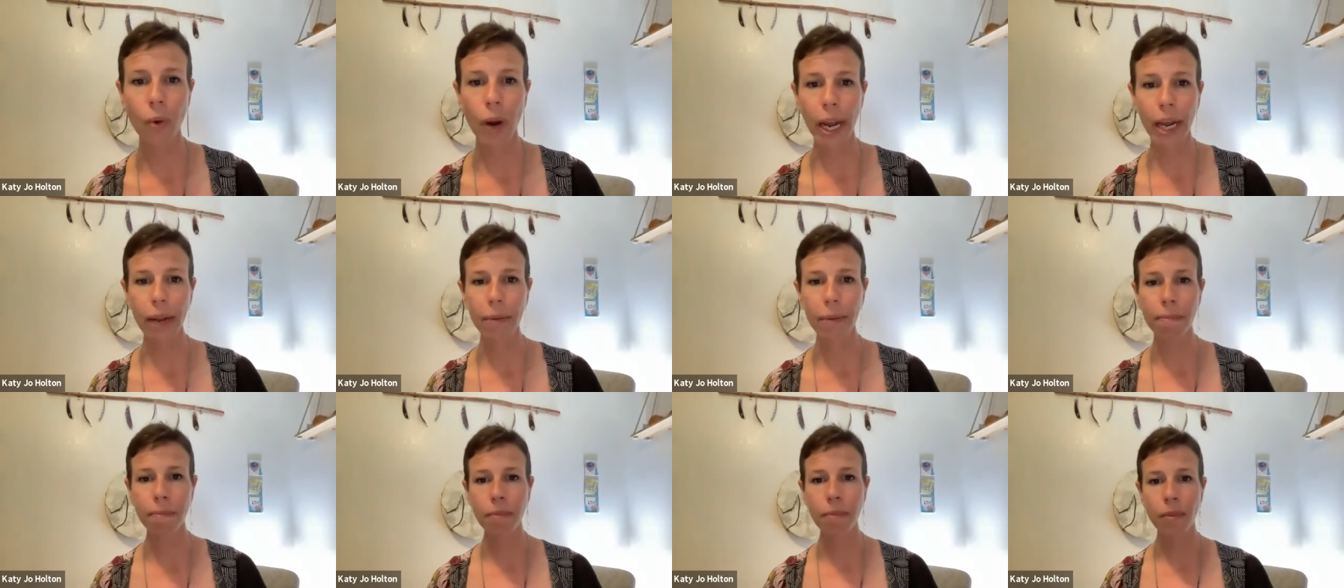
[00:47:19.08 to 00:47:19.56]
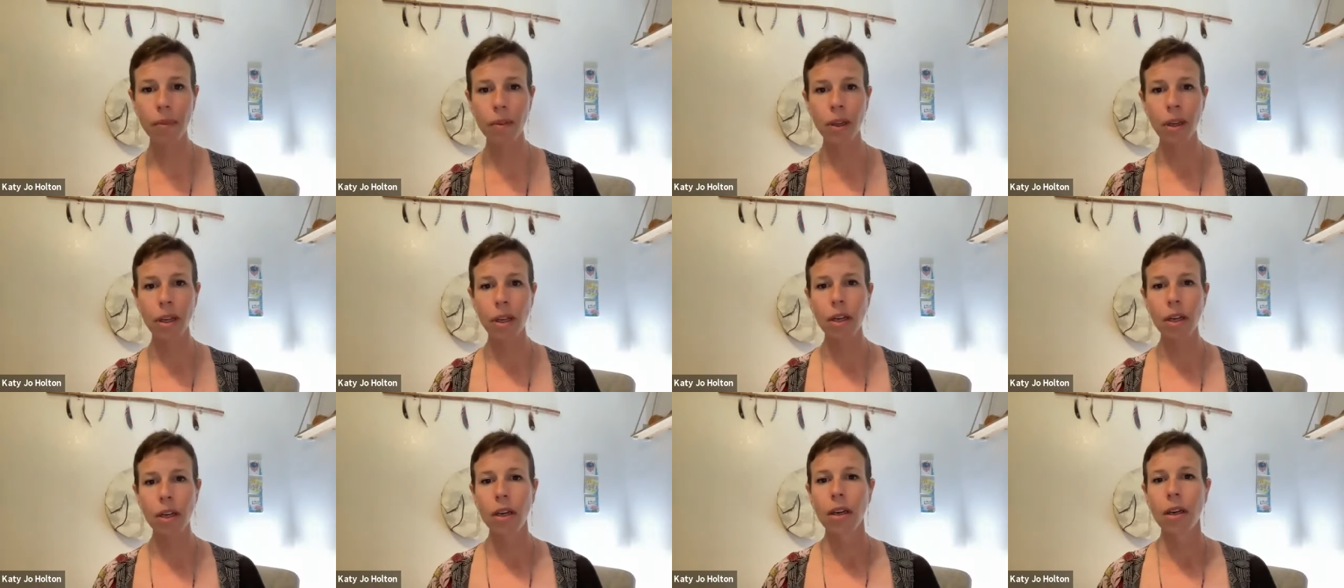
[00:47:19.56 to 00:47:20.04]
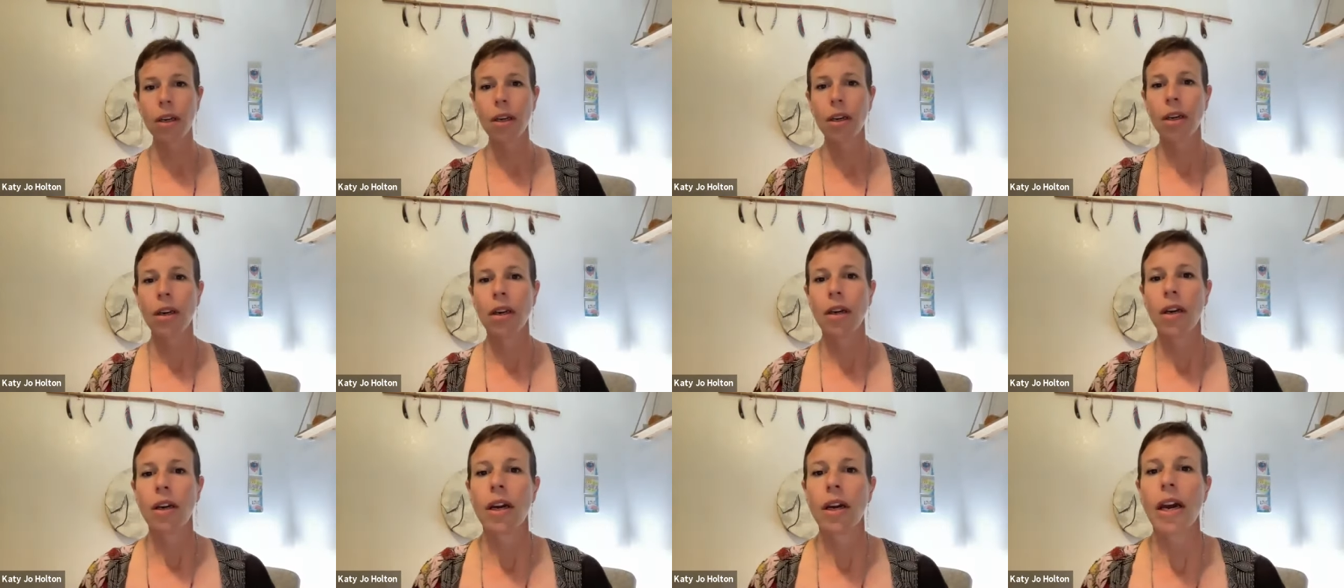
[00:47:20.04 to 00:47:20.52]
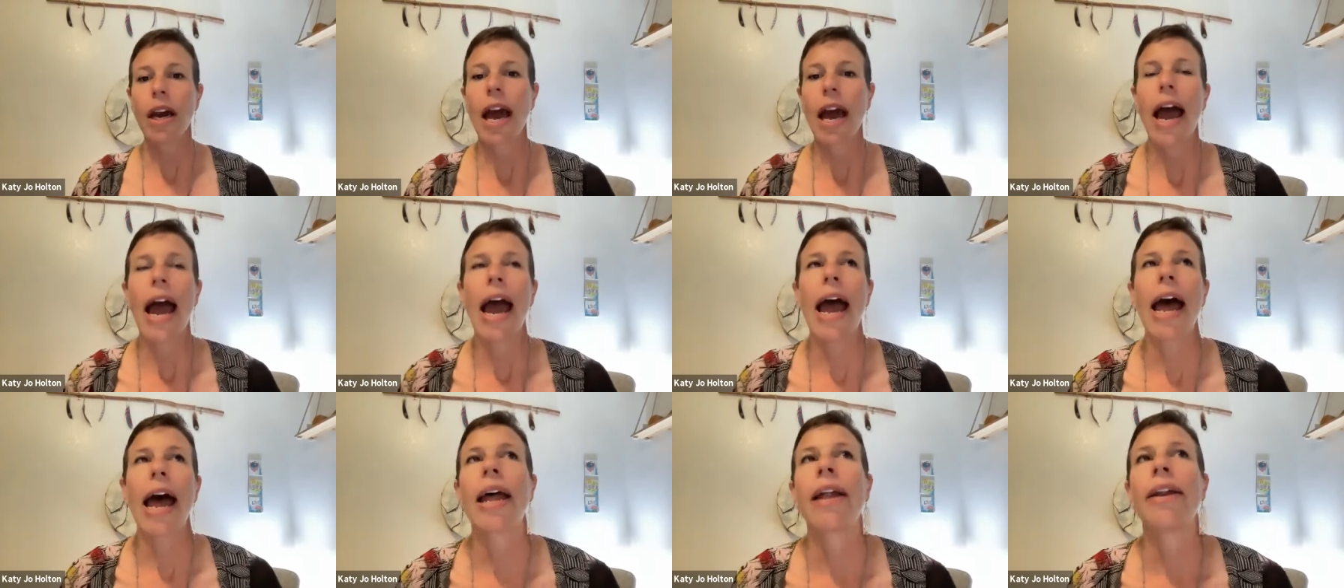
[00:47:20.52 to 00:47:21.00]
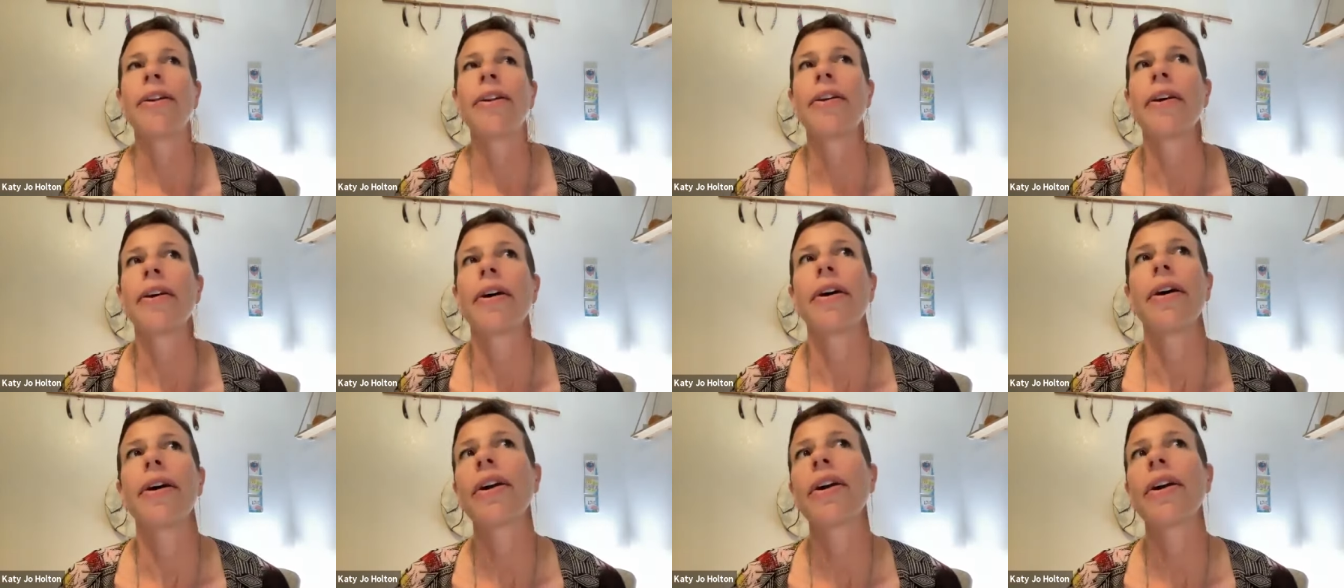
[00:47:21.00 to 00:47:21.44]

Right. And,